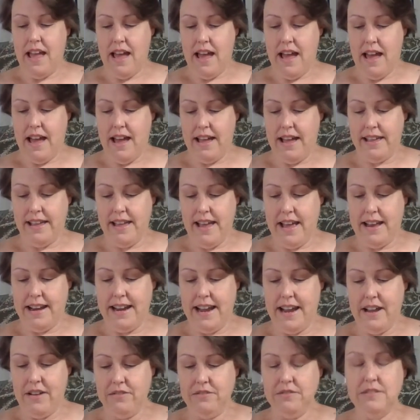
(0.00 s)
I got
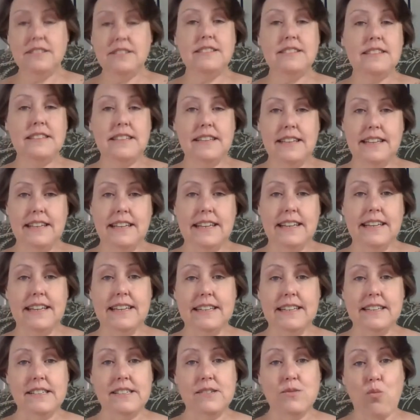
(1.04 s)
out
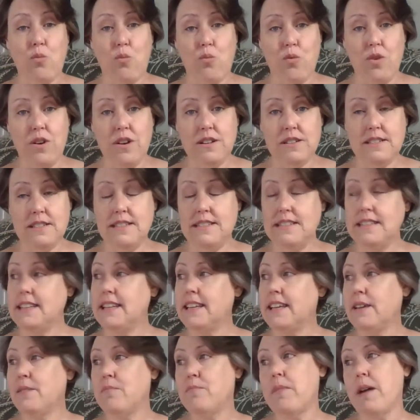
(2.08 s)
and worked
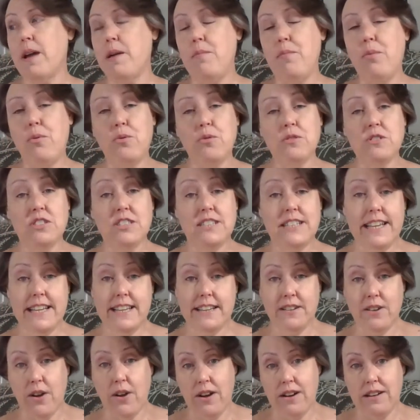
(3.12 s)
in my poor
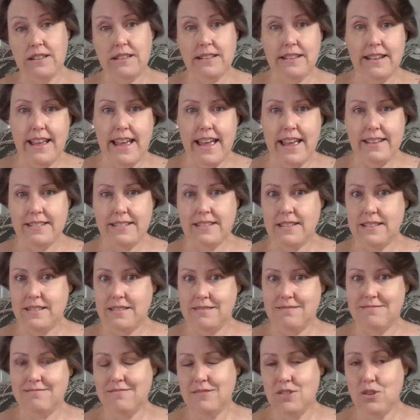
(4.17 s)
shade garden that
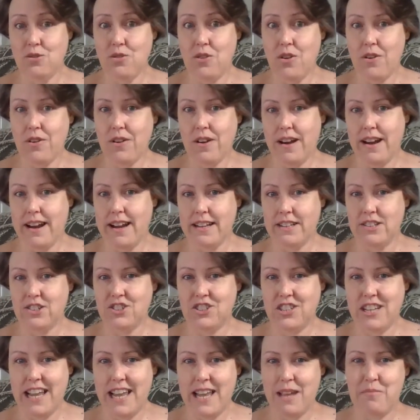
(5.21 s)
no longer has
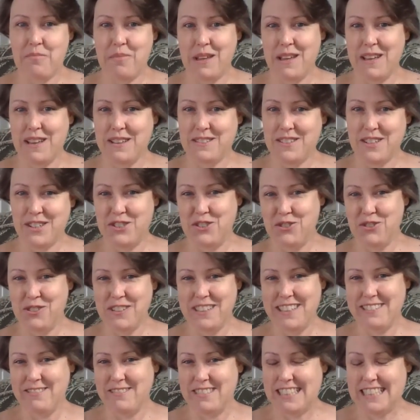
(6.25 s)
shade because our
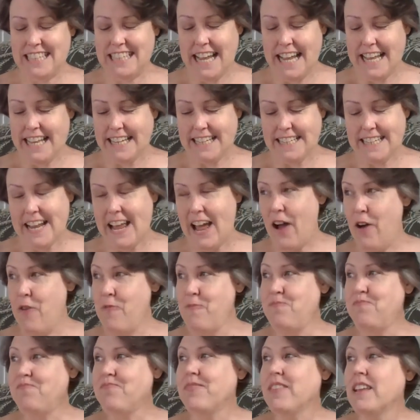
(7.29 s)
tree was taken down.